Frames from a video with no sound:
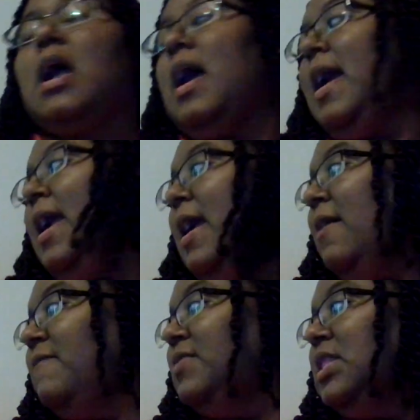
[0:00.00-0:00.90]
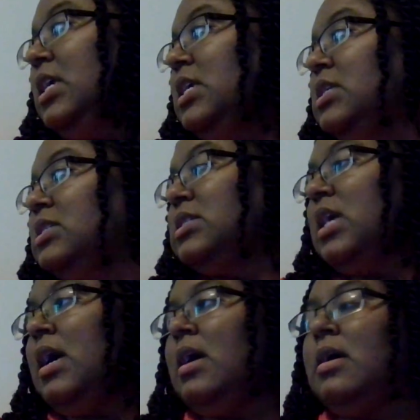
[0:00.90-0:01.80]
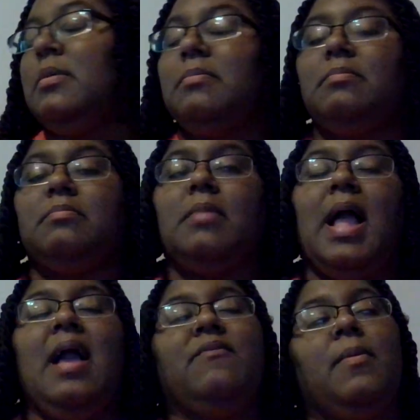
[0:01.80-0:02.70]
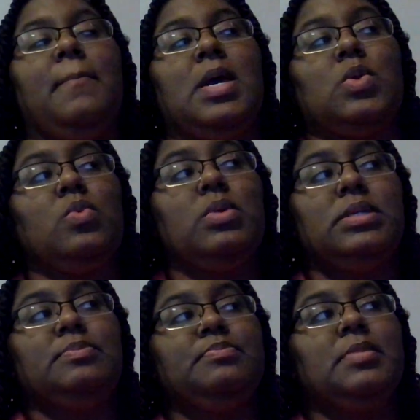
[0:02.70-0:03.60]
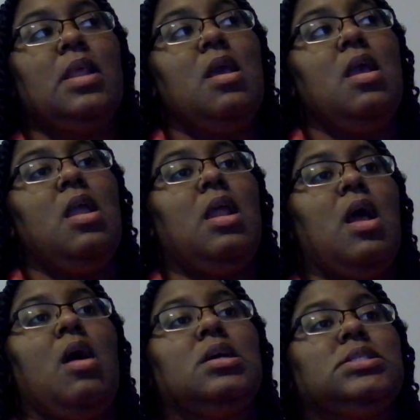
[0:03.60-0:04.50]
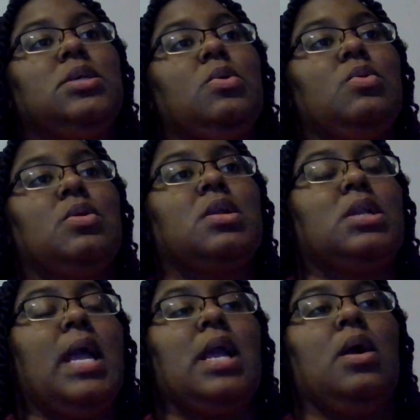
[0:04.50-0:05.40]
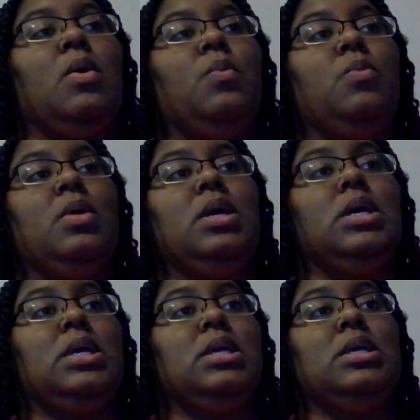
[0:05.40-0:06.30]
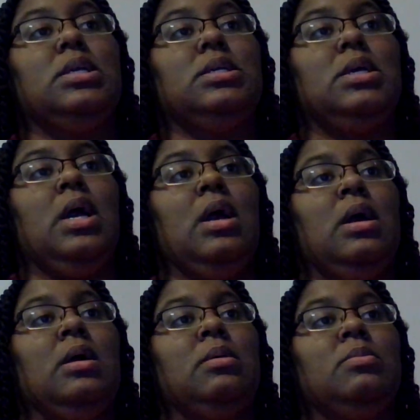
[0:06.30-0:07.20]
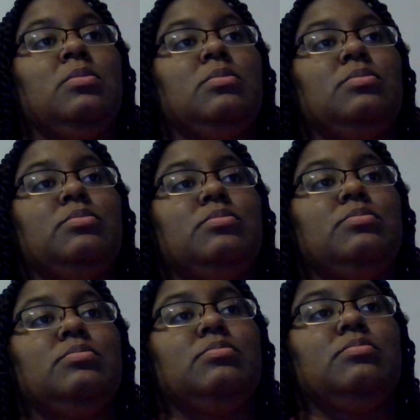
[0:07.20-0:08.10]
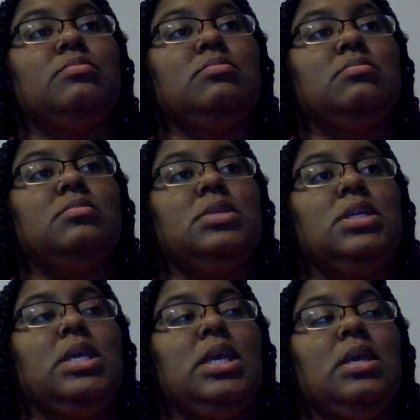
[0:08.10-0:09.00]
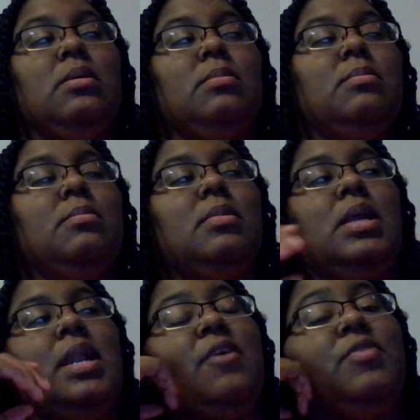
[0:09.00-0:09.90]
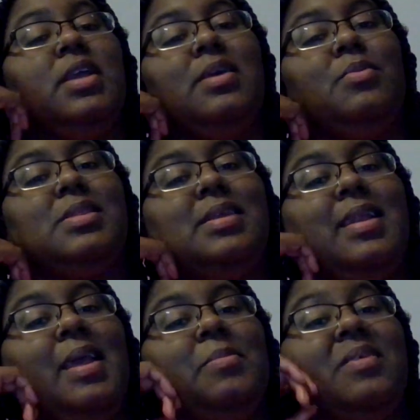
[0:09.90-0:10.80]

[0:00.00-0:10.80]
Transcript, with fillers: i have these um, i have a metal one and i also ordered like a wood um, kit and i forget what the name